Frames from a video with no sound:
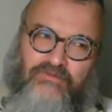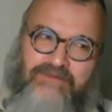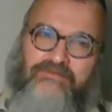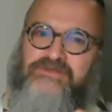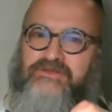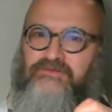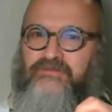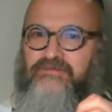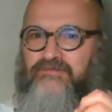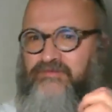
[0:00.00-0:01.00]
revels in
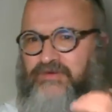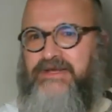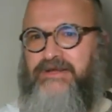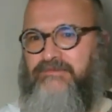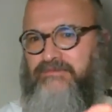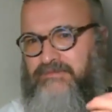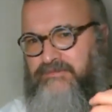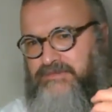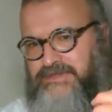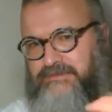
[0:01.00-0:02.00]
the freedom
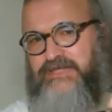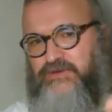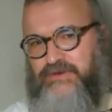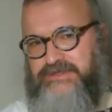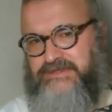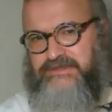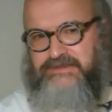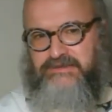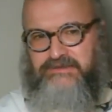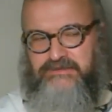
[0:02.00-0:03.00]
to make
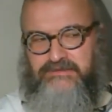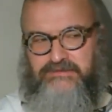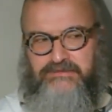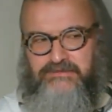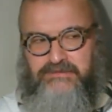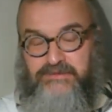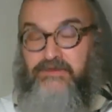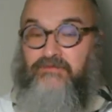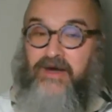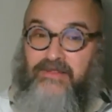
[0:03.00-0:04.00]
choices.
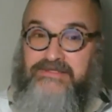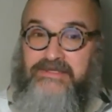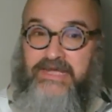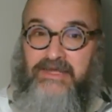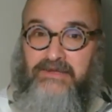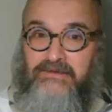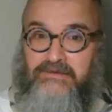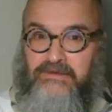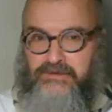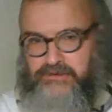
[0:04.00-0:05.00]
Your father's a
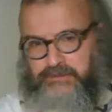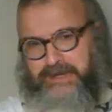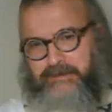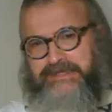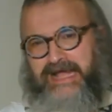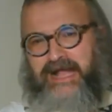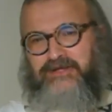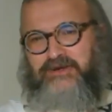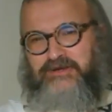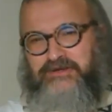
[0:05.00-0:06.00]
tailor, you become a
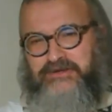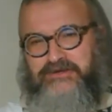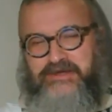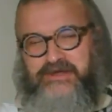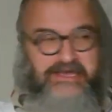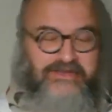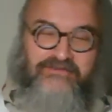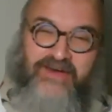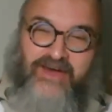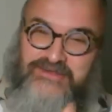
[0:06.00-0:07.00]
doctor.
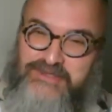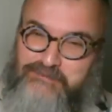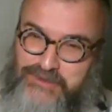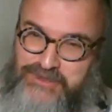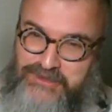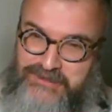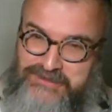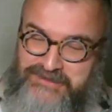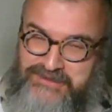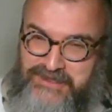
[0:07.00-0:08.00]
Your father's a
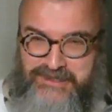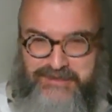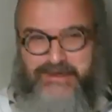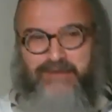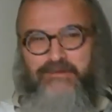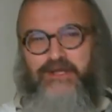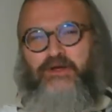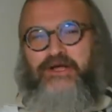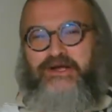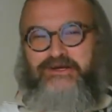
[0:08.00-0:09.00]
butcher, you become a
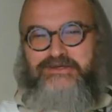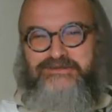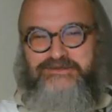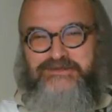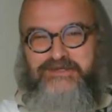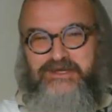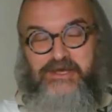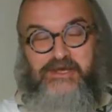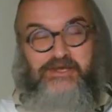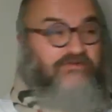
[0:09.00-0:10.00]
lawyer.
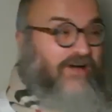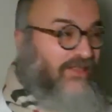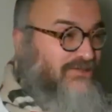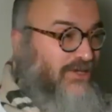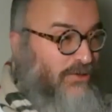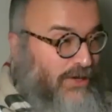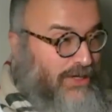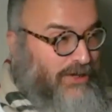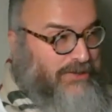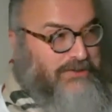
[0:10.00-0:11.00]
Your father's a
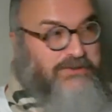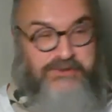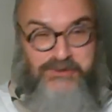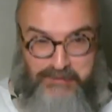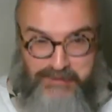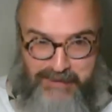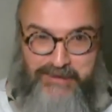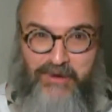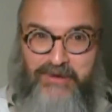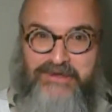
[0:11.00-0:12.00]
lawyer, you
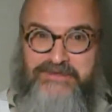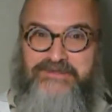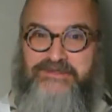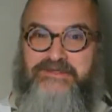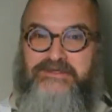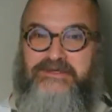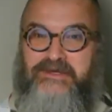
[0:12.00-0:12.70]
become an artist.